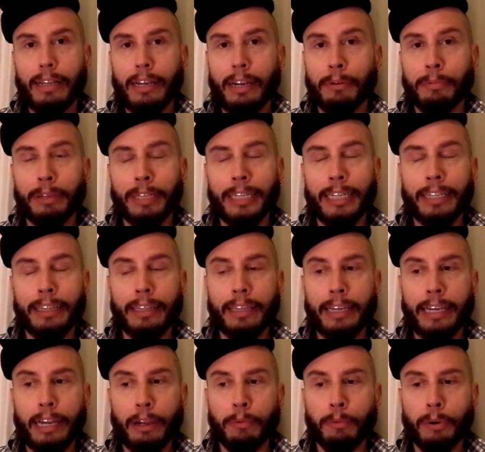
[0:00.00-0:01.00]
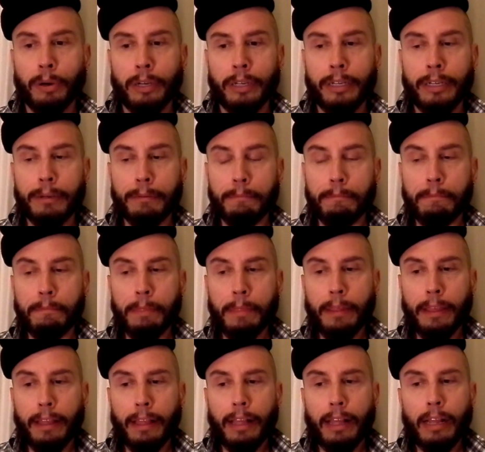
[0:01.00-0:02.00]
I really didn't think I would.
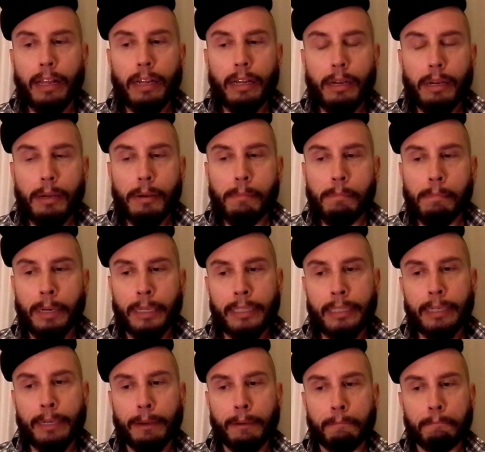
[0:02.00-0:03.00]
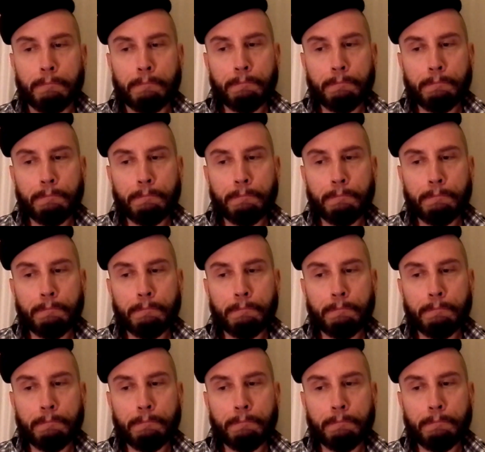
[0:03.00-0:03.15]
But I